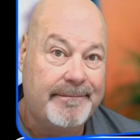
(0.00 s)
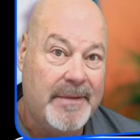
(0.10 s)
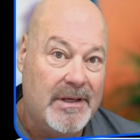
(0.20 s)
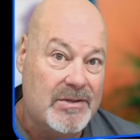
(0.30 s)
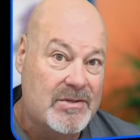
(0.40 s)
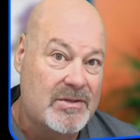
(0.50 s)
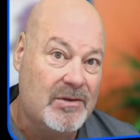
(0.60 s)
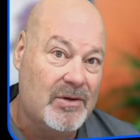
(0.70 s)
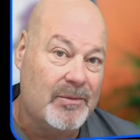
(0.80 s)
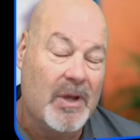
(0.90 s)
Is
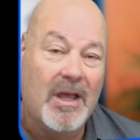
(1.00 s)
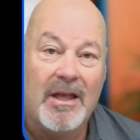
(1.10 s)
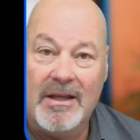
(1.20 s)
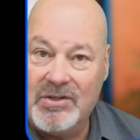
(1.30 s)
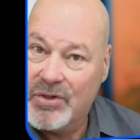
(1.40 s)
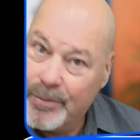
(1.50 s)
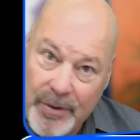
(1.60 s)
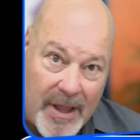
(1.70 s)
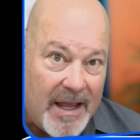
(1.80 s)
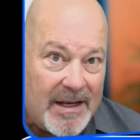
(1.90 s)
your
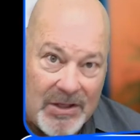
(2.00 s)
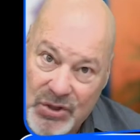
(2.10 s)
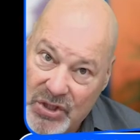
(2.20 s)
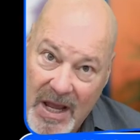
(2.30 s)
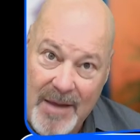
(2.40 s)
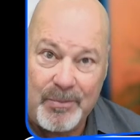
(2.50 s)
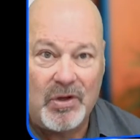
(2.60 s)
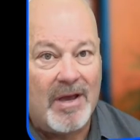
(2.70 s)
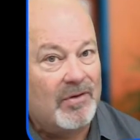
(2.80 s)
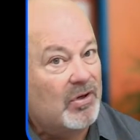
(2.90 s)
plan in shape? Do
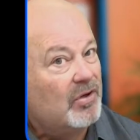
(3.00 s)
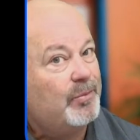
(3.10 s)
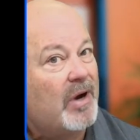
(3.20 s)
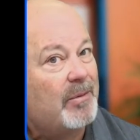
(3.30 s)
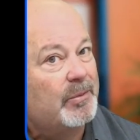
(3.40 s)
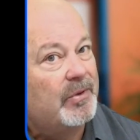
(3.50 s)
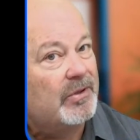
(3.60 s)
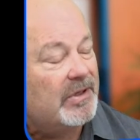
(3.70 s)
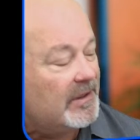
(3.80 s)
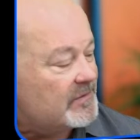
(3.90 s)
you have a good
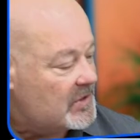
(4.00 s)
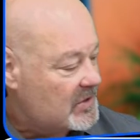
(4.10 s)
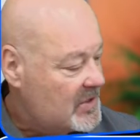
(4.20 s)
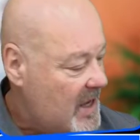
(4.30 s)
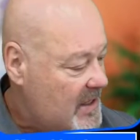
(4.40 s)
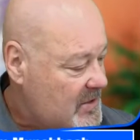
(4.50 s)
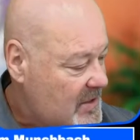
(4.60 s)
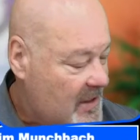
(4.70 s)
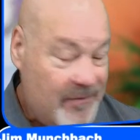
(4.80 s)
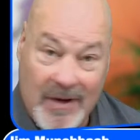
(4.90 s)
probability of success?
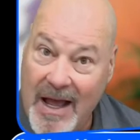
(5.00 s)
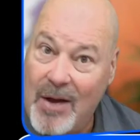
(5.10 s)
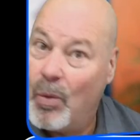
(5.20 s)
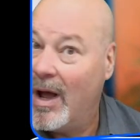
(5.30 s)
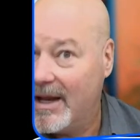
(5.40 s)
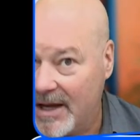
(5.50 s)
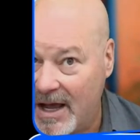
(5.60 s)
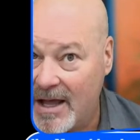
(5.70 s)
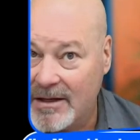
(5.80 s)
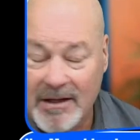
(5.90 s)
If not, why
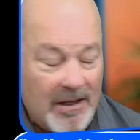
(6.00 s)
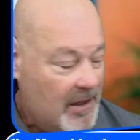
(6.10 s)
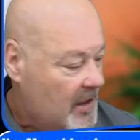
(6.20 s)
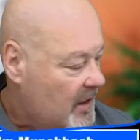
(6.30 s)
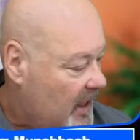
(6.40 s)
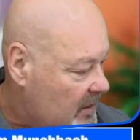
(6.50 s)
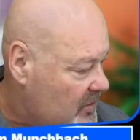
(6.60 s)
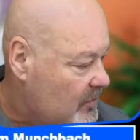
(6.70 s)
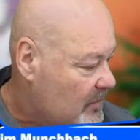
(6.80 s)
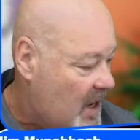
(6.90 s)
not? And
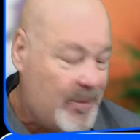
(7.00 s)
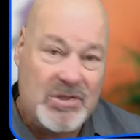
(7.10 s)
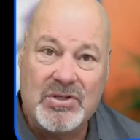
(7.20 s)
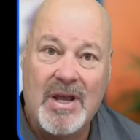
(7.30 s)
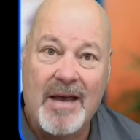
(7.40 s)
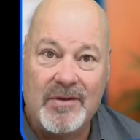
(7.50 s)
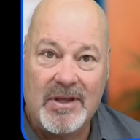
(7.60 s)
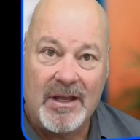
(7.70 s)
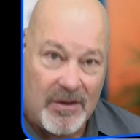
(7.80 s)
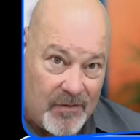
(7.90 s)
how much do you have at the
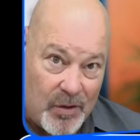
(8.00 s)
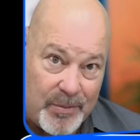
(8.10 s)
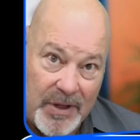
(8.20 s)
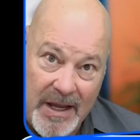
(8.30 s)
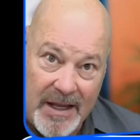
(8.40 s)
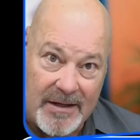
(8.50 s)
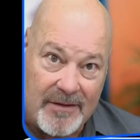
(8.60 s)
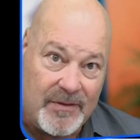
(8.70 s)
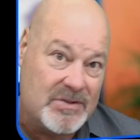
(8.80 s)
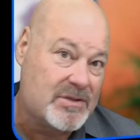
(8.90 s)
end of your plan?
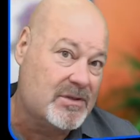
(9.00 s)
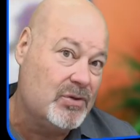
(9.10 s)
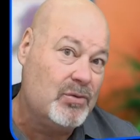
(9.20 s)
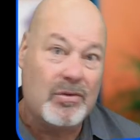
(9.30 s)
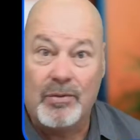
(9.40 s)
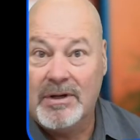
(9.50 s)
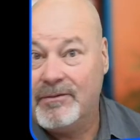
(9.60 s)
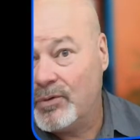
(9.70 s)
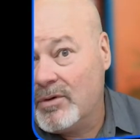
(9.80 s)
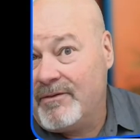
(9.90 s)
If it's two, three,
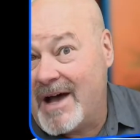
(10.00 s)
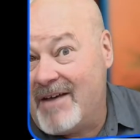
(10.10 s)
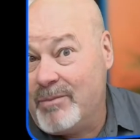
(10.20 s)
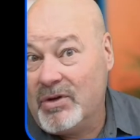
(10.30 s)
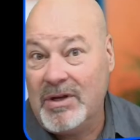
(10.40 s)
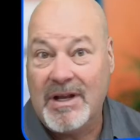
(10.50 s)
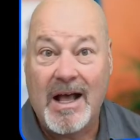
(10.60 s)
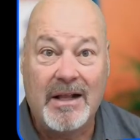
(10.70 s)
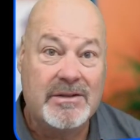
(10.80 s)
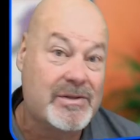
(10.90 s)
four, $5 million,
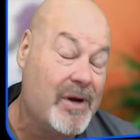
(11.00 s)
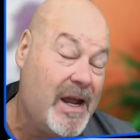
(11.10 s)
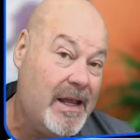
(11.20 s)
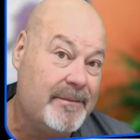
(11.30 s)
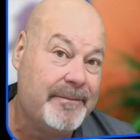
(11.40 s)
great.